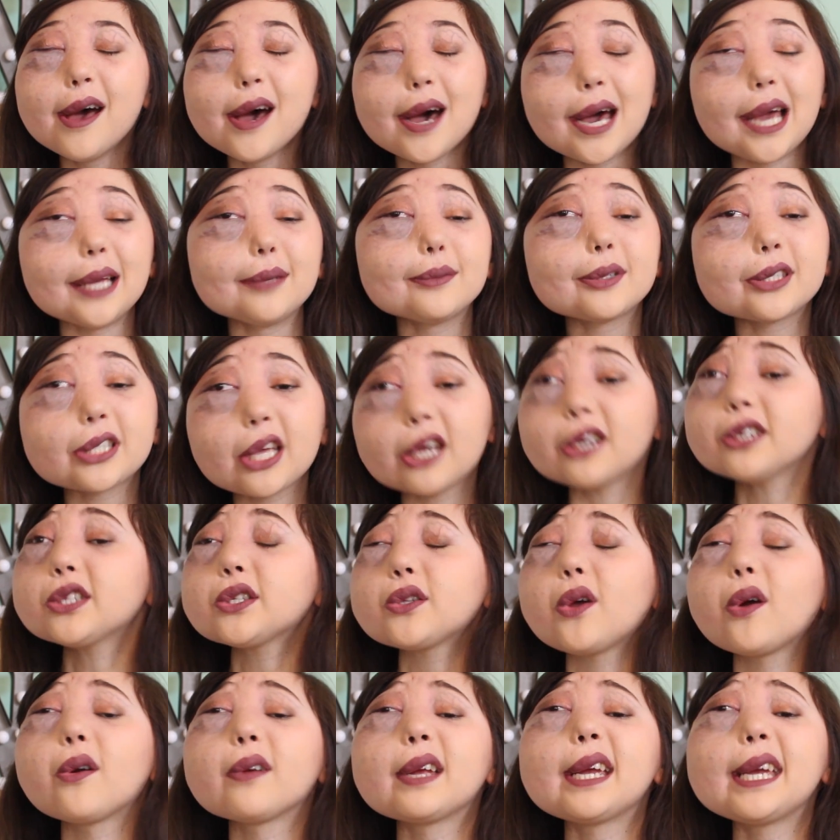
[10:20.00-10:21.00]
I'm so
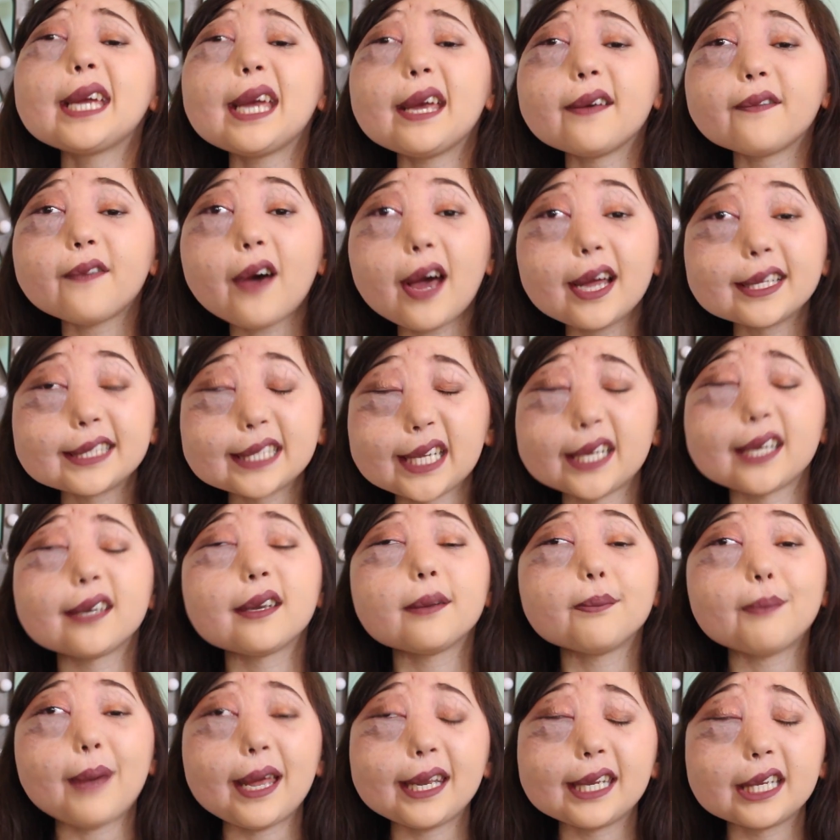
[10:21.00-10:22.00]
sorry if I
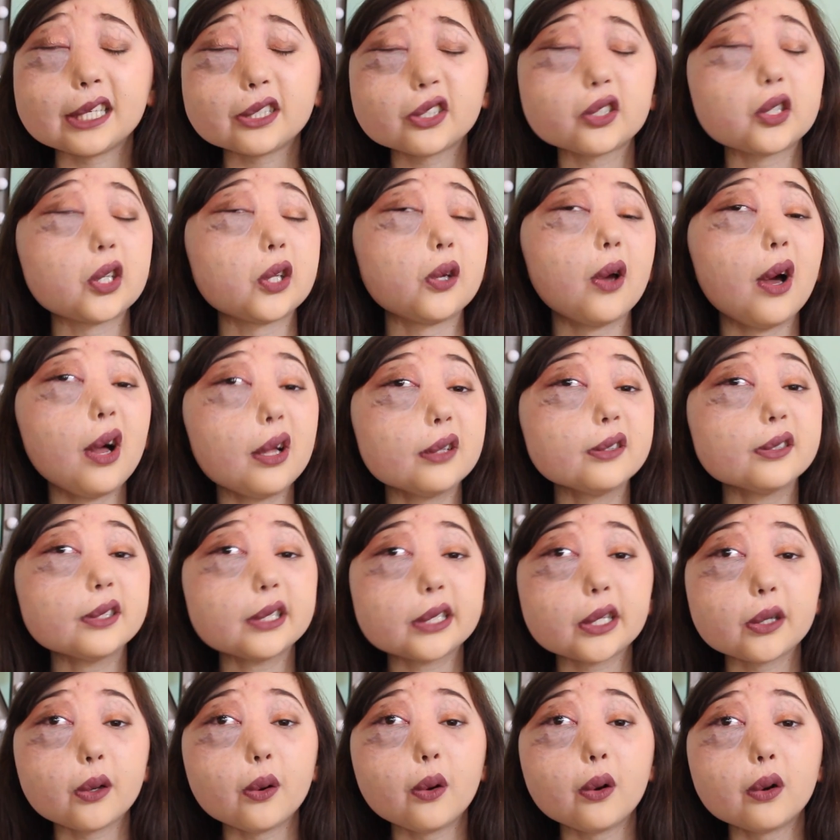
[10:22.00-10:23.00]
didn't manage to
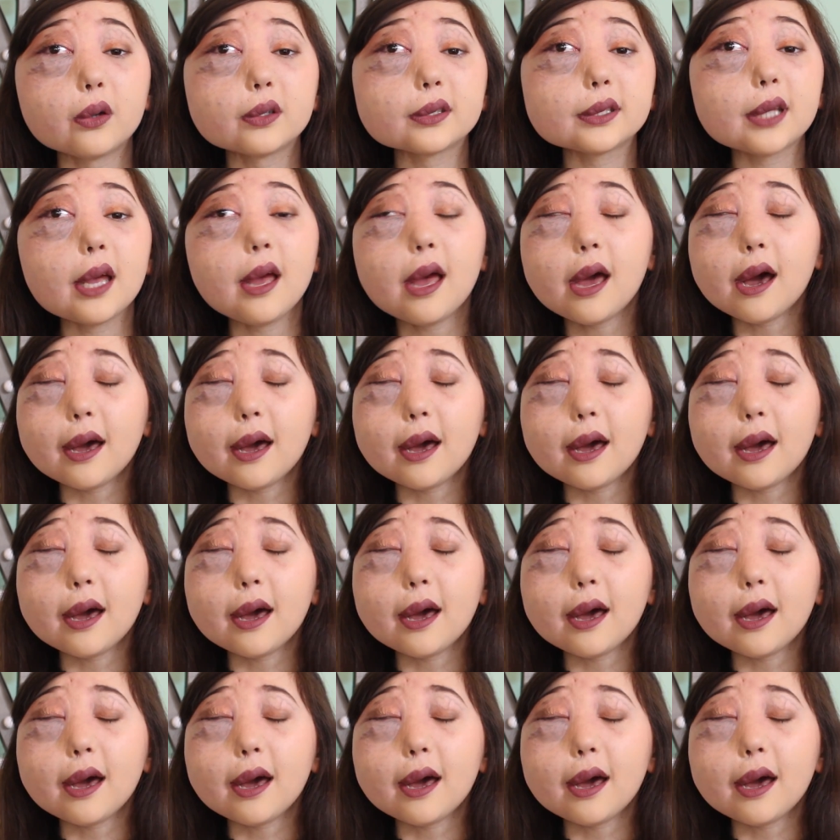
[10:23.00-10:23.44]
answer yours.